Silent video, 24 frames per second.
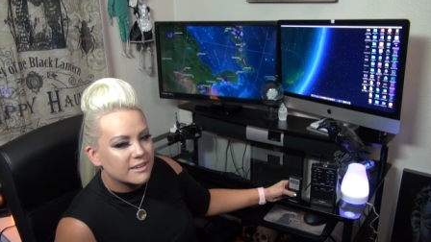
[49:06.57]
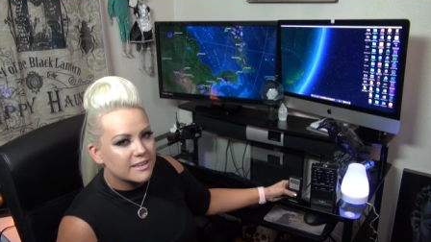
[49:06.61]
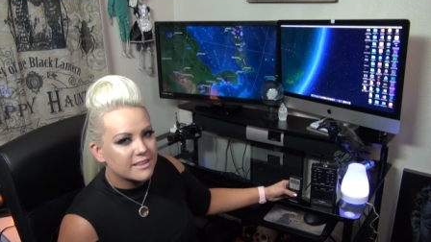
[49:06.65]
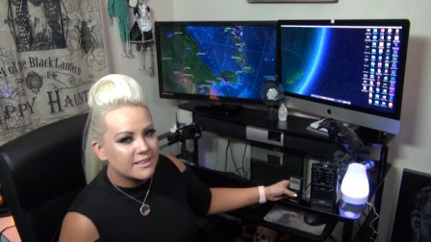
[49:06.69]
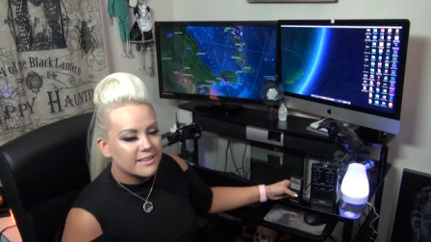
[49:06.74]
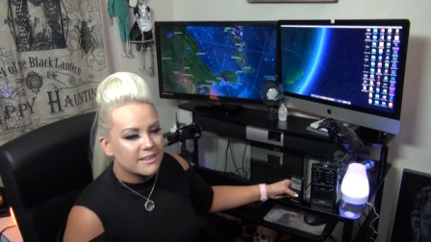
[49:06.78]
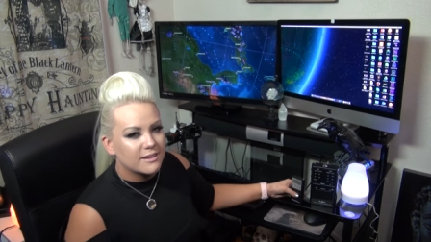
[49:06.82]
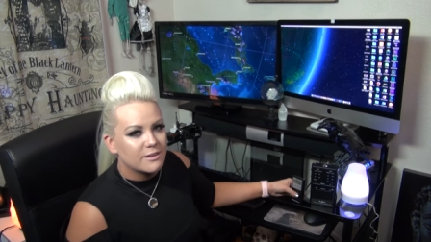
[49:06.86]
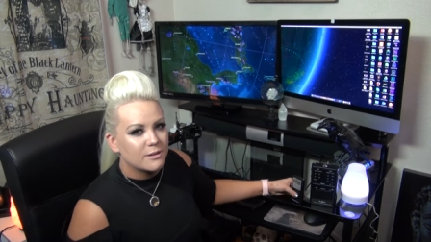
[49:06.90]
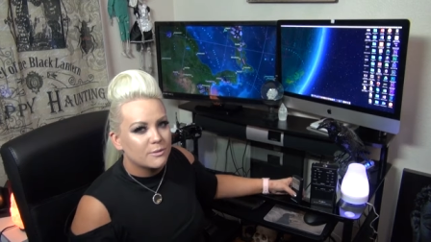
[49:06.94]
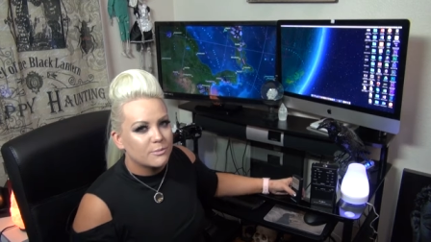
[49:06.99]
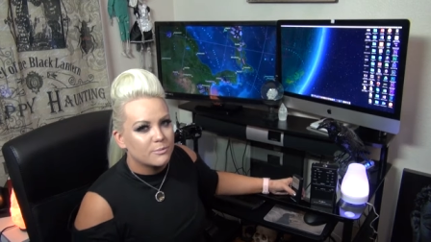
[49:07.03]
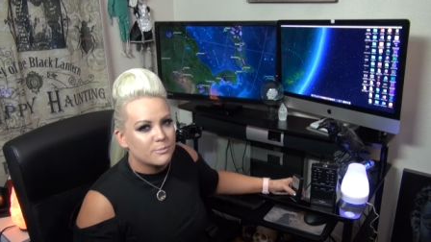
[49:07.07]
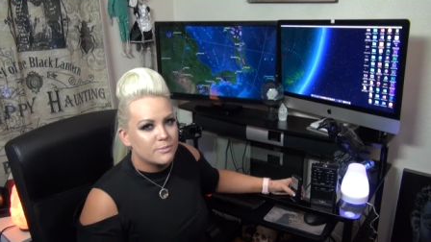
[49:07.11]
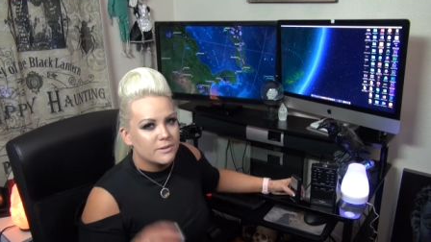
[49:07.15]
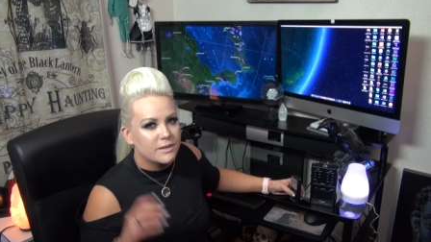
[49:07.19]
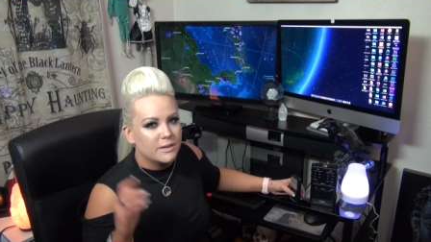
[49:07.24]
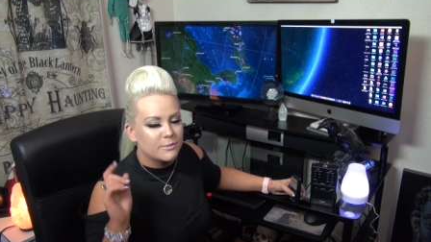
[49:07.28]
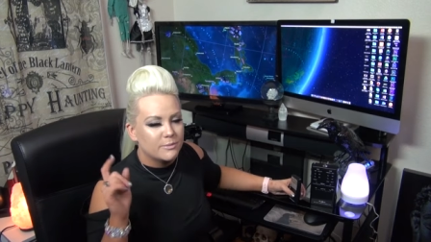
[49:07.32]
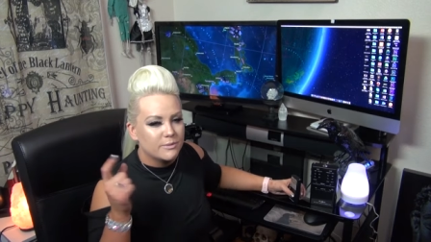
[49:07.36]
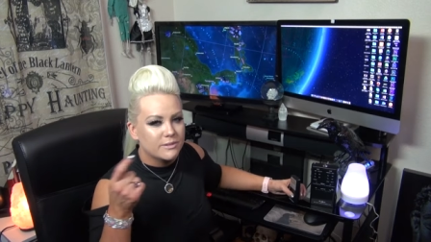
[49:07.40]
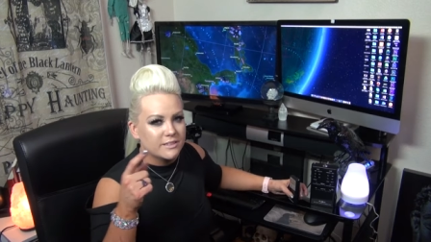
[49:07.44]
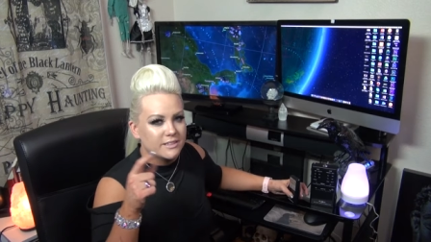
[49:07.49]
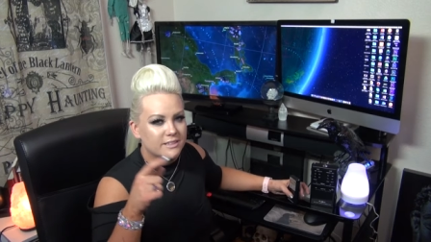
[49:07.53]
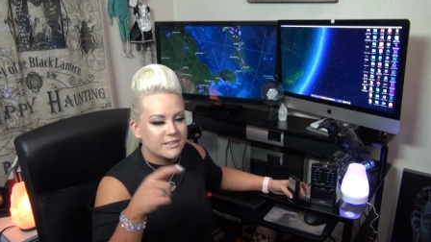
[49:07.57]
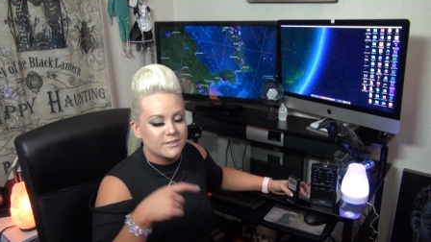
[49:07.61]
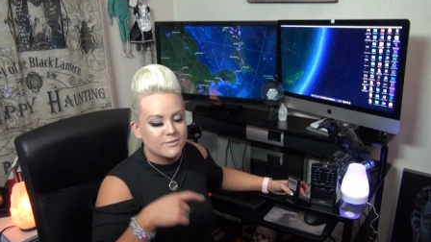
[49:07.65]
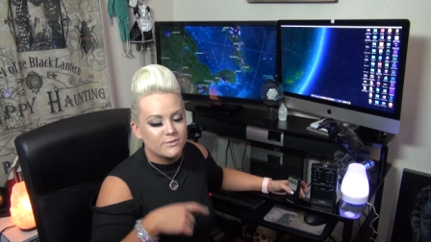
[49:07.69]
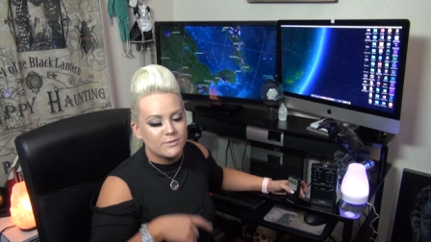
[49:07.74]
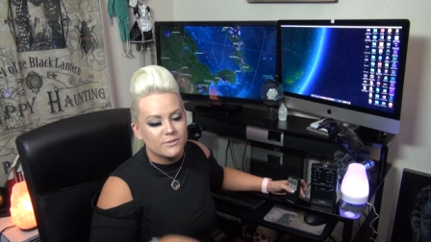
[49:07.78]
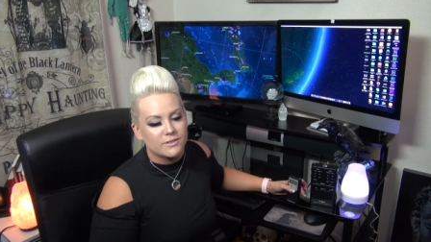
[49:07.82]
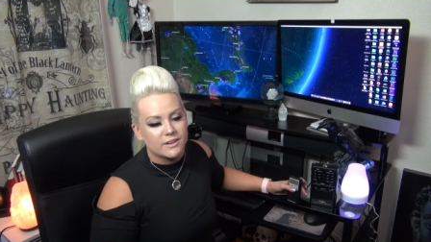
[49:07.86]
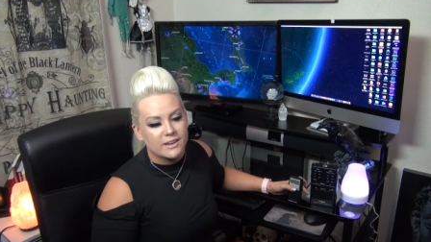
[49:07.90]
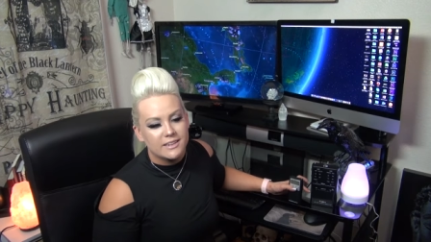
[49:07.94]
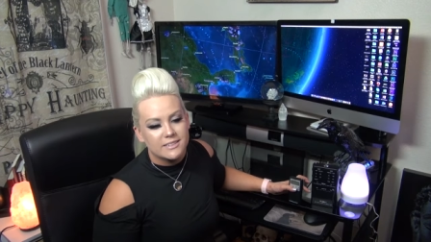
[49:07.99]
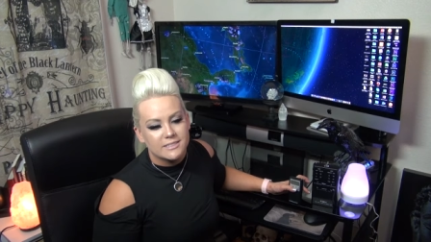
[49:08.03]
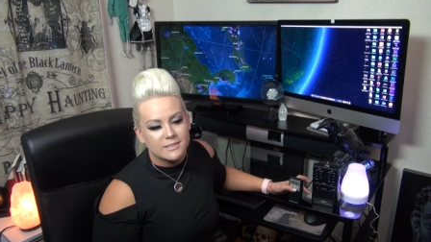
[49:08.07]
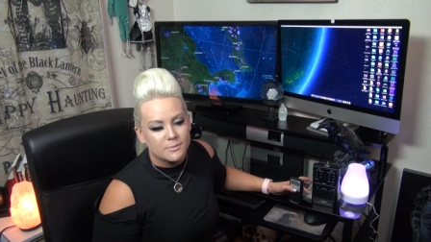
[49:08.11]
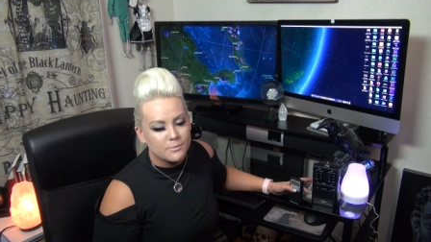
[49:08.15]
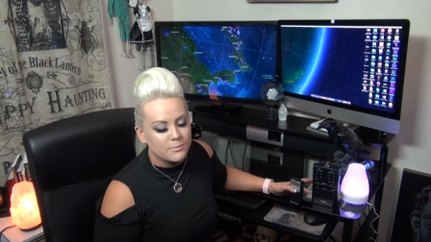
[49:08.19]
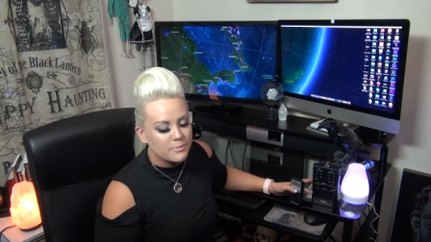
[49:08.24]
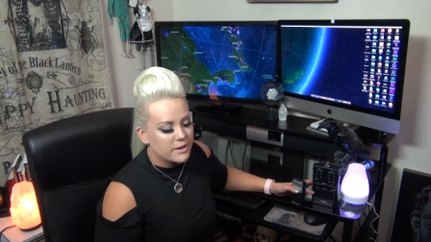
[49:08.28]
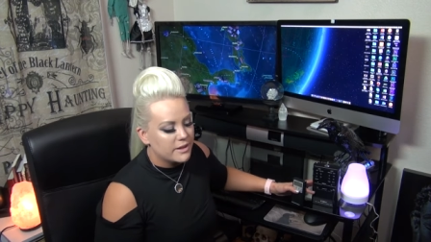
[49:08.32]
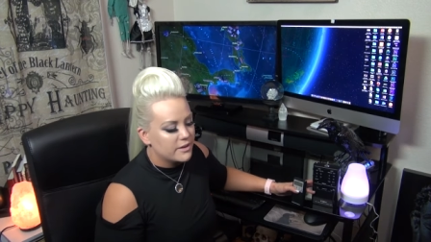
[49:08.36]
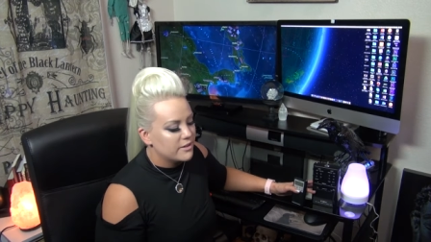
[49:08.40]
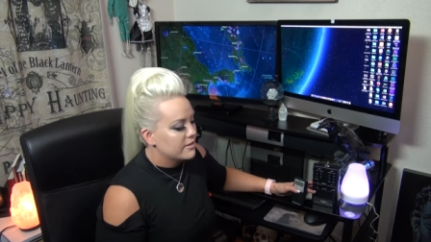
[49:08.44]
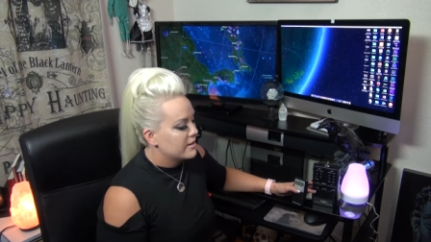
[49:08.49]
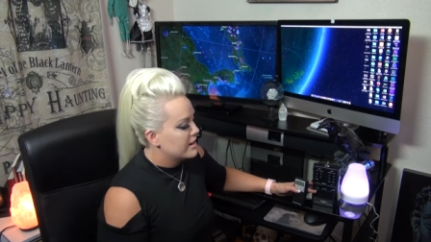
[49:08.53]
and then I'll be able to give you guys a
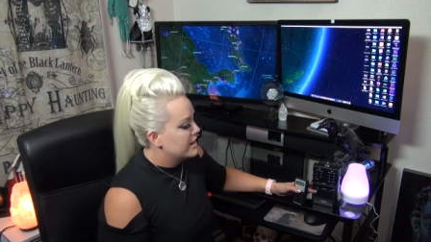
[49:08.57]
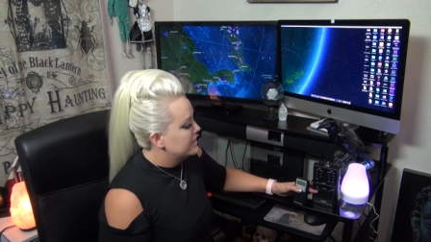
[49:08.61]
better